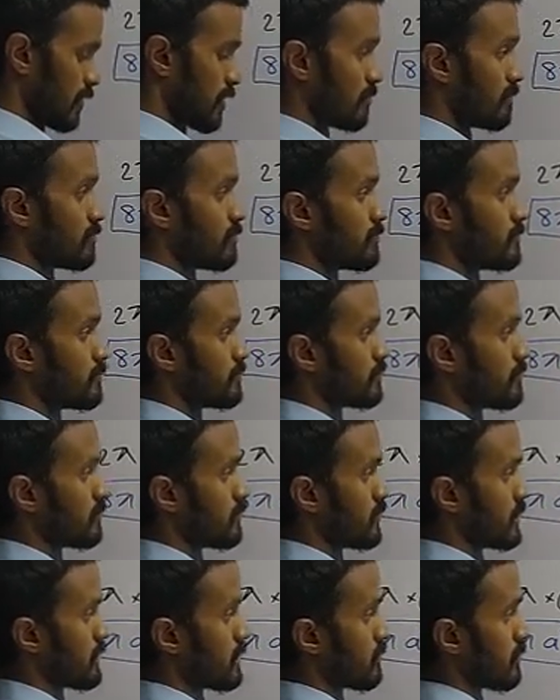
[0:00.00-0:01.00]
from
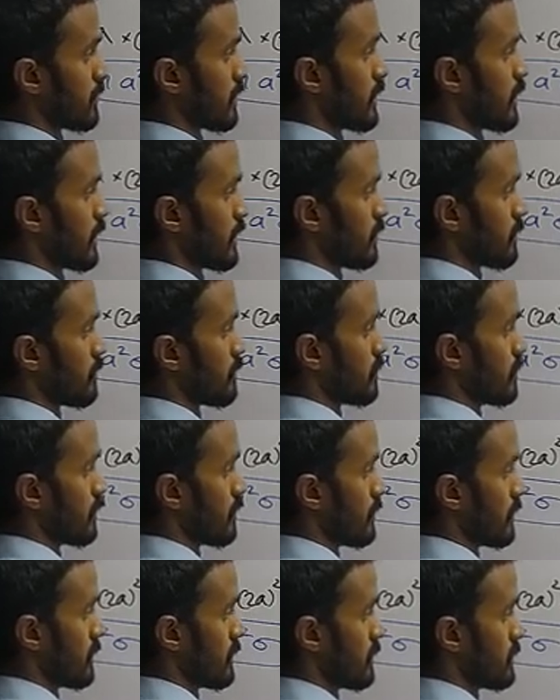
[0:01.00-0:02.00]
this one, it
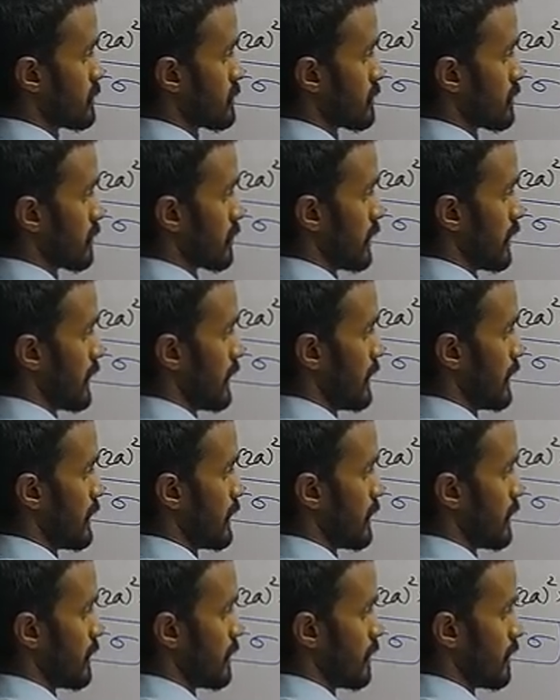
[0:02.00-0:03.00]
is
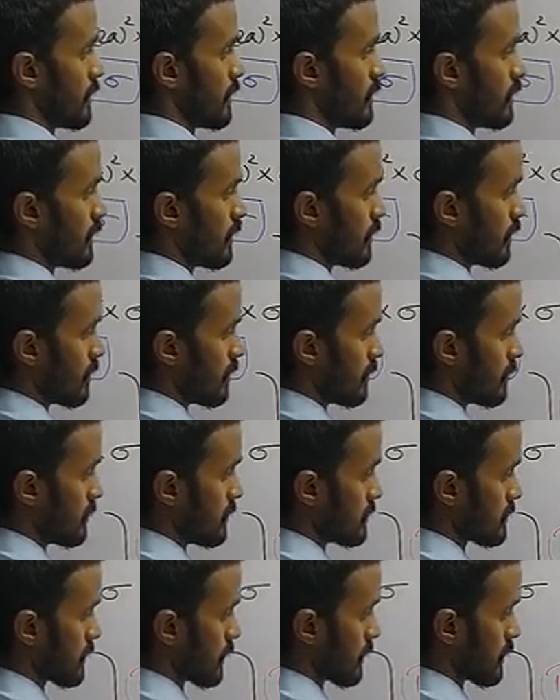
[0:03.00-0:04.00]
A,
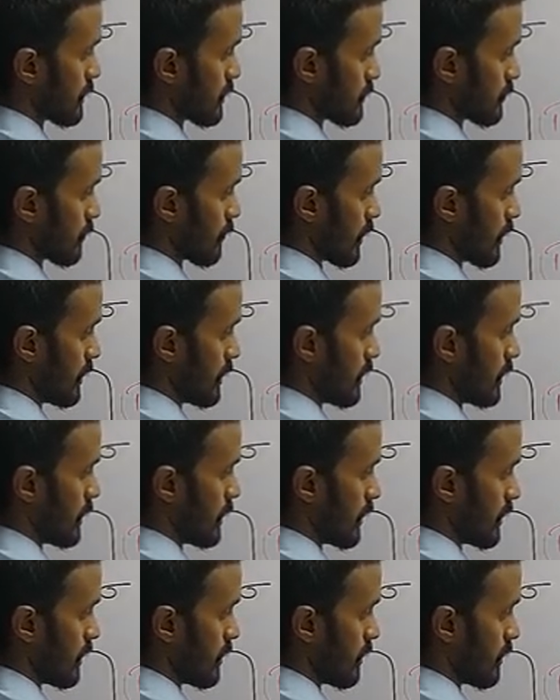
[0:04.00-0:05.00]
this length is phi
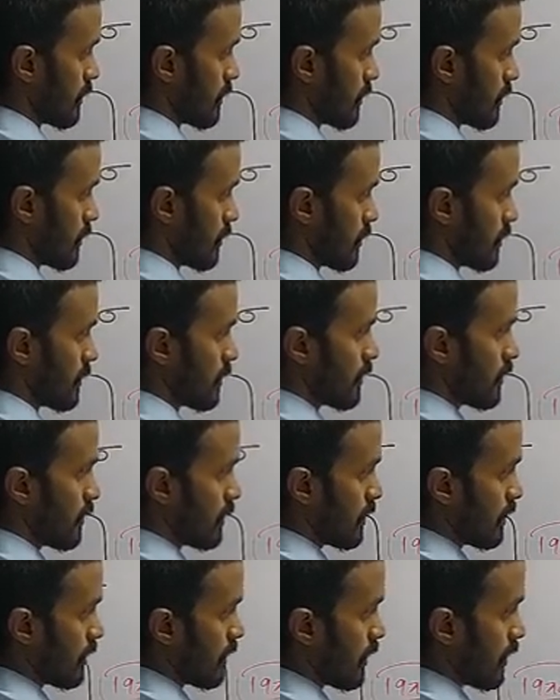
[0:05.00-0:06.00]
A,
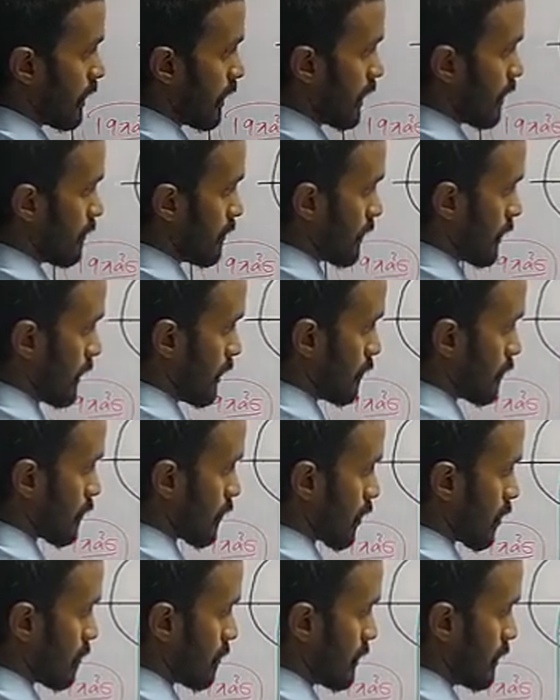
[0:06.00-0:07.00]
and the
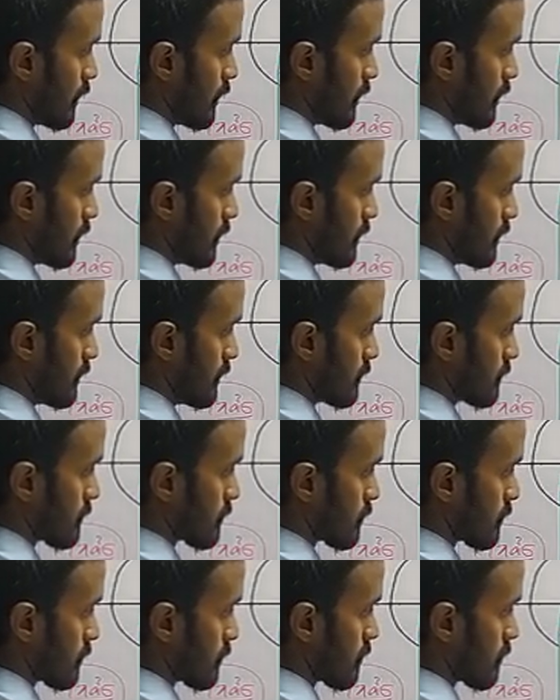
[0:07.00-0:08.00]
length from here
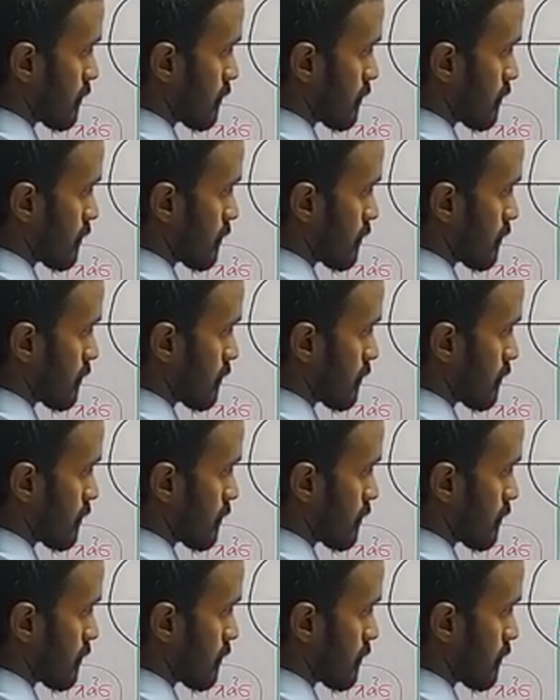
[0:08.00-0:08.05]
is